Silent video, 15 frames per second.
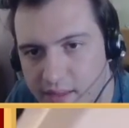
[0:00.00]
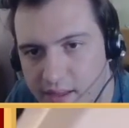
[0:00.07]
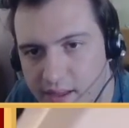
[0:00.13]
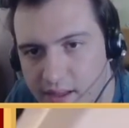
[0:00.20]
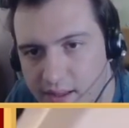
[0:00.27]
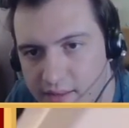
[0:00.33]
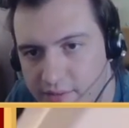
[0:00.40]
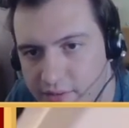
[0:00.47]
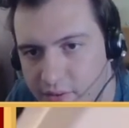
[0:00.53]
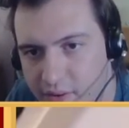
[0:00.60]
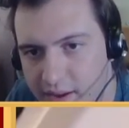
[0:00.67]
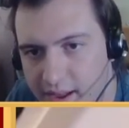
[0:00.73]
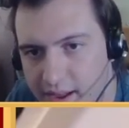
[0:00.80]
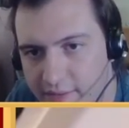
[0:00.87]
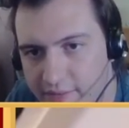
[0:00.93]
and so I
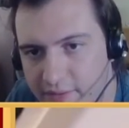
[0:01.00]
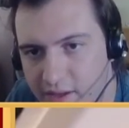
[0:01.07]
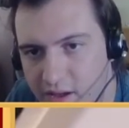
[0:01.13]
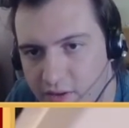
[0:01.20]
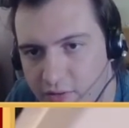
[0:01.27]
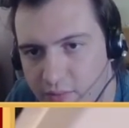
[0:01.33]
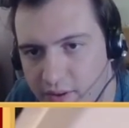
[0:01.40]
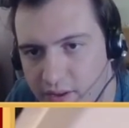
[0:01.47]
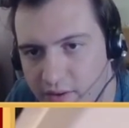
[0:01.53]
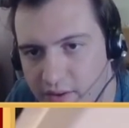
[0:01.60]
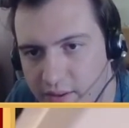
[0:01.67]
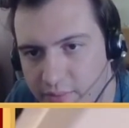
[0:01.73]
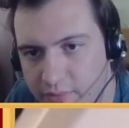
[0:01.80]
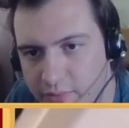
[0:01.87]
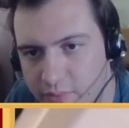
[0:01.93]
have the archway going
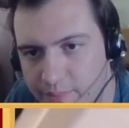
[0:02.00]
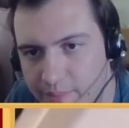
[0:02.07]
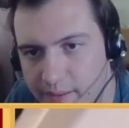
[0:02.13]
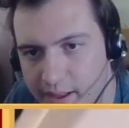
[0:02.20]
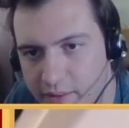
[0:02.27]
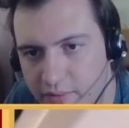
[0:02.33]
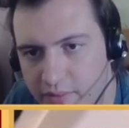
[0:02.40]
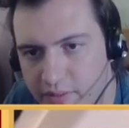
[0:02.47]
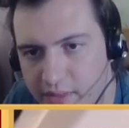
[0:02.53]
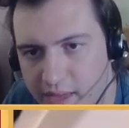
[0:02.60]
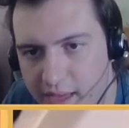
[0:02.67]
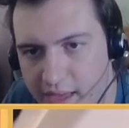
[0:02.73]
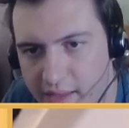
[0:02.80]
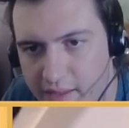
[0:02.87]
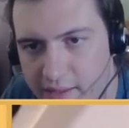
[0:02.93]
up to about
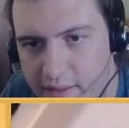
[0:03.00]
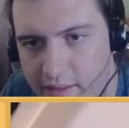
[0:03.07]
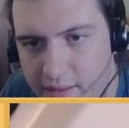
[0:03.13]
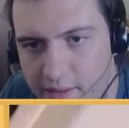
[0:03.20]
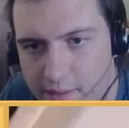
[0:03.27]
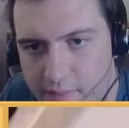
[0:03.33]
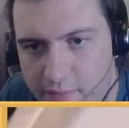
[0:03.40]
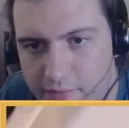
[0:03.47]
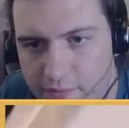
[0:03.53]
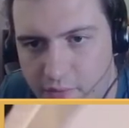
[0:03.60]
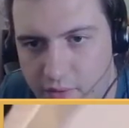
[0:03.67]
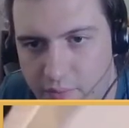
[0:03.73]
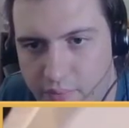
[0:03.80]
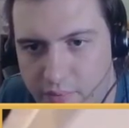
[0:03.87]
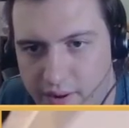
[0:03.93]
there before
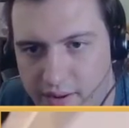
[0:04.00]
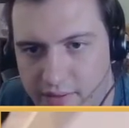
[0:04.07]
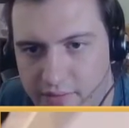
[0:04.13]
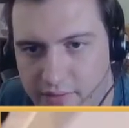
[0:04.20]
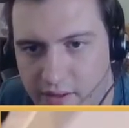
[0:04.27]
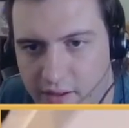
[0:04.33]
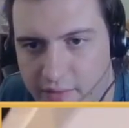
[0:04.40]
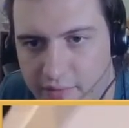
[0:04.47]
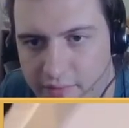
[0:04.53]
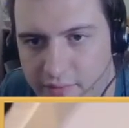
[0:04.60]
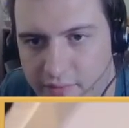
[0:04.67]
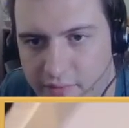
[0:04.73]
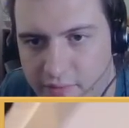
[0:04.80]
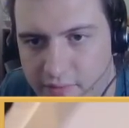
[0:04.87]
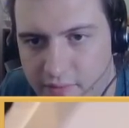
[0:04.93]
it breaks off,
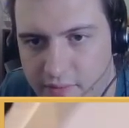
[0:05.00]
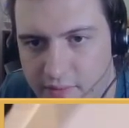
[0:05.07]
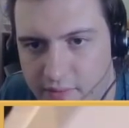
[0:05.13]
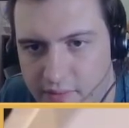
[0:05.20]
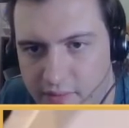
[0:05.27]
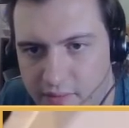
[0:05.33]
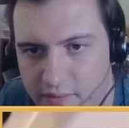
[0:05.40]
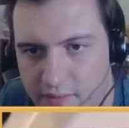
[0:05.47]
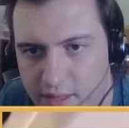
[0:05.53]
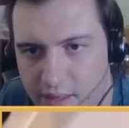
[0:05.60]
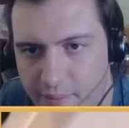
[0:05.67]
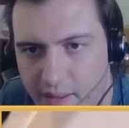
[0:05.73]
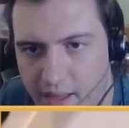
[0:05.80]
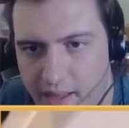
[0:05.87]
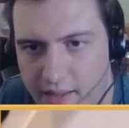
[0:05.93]

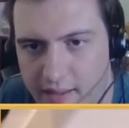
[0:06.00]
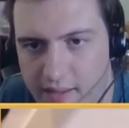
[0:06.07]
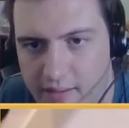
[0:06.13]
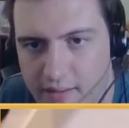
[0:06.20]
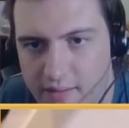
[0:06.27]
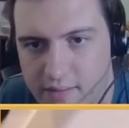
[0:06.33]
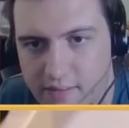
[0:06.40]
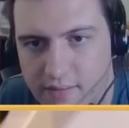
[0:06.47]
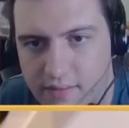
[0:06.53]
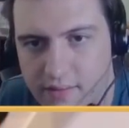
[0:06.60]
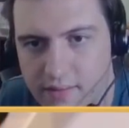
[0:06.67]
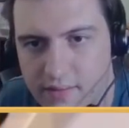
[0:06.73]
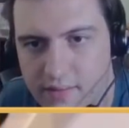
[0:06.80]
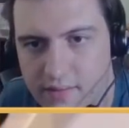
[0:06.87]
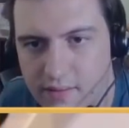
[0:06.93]
thereby
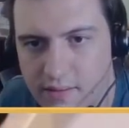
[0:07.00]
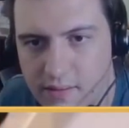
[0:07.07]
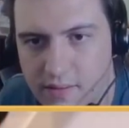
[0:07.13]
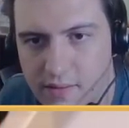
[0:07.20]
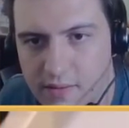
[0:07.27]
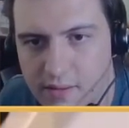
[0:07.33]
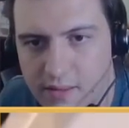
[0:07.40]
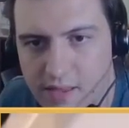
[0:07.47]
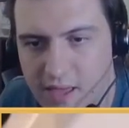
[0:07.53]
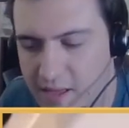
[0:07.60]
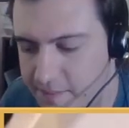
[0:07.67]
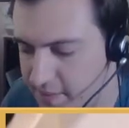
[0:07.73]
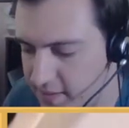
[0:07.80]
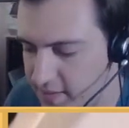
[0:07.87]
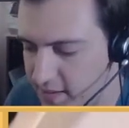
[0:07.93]

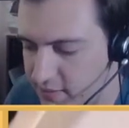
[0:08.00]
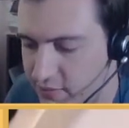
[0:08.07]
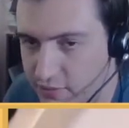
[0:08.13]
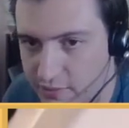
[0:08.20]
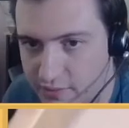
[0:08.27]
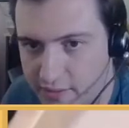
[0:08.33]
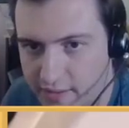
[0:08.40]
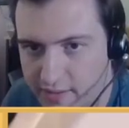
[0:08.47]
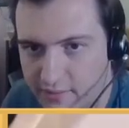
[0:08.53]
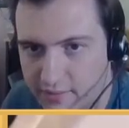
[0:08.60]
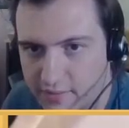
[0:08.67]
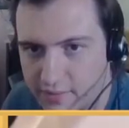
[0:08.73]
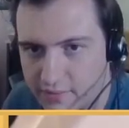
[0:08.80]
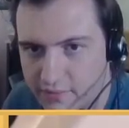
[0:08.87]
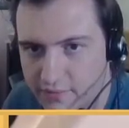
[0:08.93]
keeping that sort of like
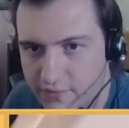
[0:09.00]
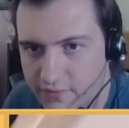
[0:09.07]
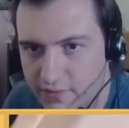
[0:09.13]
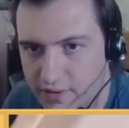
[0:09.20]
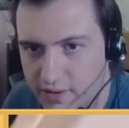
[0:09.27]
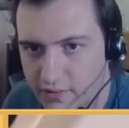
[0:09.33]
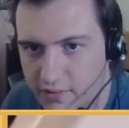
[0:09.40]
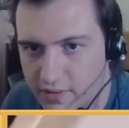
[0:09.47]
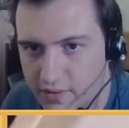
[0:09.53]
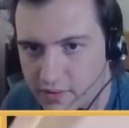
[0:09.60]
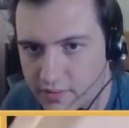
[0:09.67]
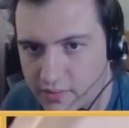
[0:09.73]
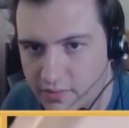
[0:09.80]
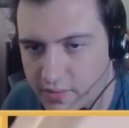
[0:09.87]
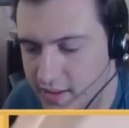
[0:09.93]
flow going
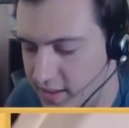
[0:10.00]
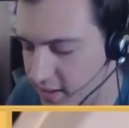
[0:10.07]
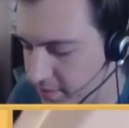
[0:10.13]
through here.